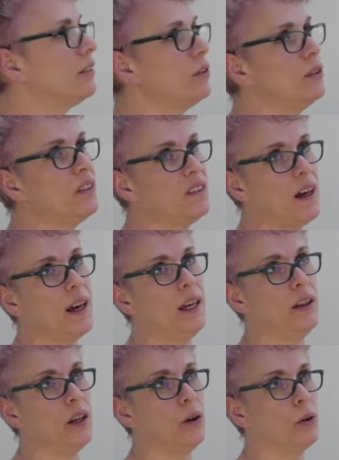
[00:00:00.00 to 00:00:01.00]
If you say
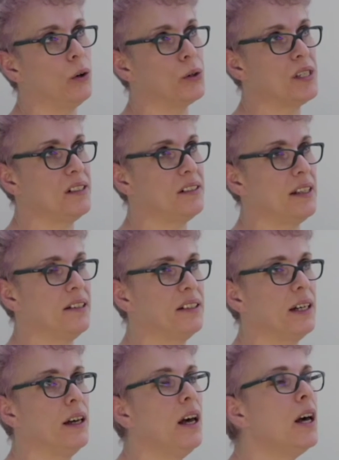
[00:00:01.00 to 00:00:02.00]
that you're autistic, they
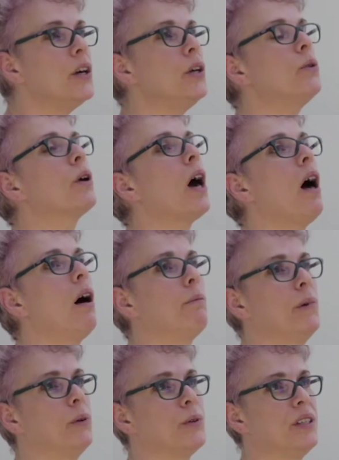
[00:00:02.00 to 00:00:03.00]
say, you can't
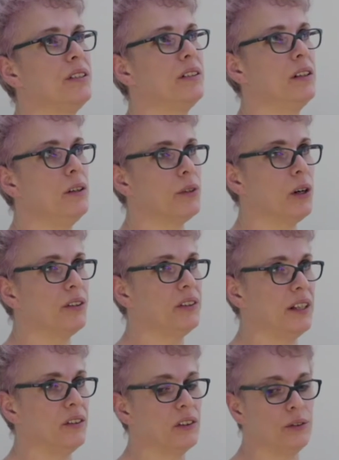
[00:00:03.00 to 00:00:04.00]
be autistic, you've got a
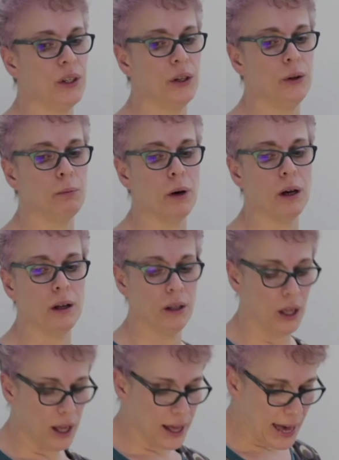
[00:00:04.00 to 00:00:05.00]
sense of humour.
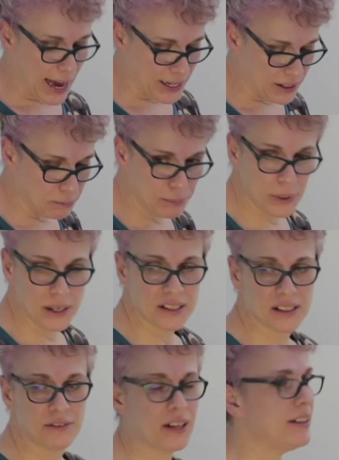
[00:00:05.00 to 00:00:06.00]
But
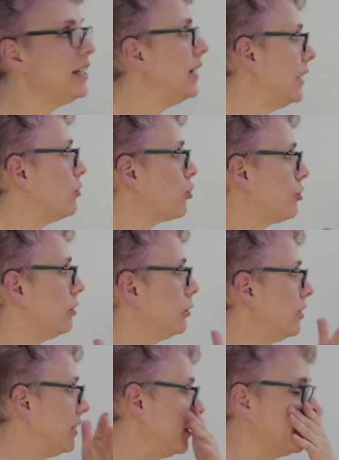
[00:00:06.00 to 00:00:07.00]
it's a very literal
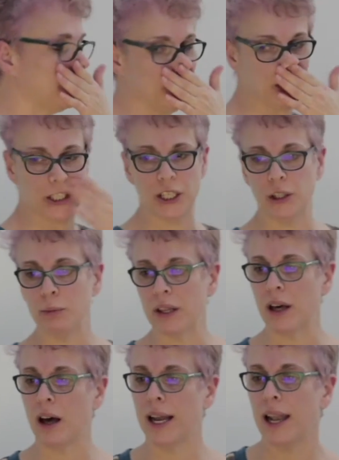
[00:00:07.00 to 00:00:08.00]
sense of humour,
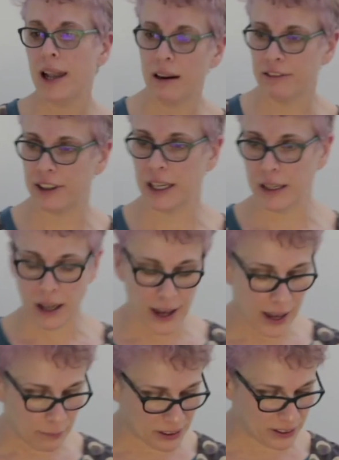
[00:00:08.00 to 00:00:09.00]
and I love it. I
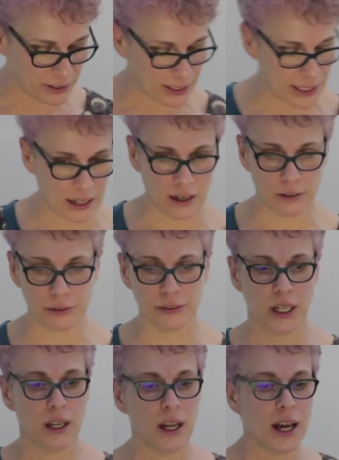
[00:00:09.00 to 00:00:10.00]
absolutely love
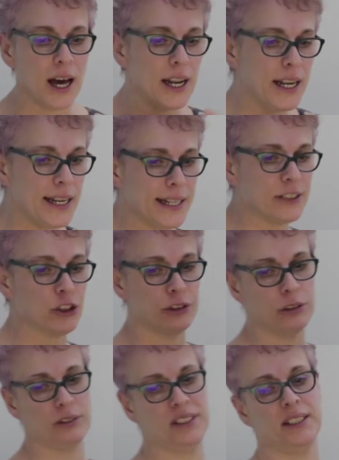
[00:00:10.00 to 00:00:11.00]
a
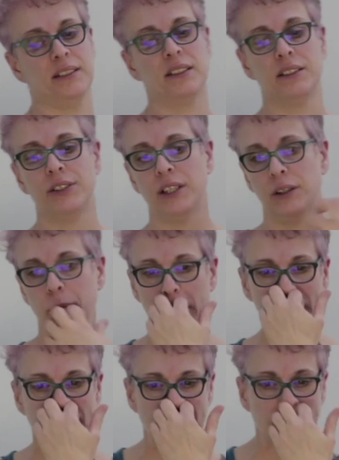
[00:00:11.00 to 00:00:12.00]
literal sense of humour.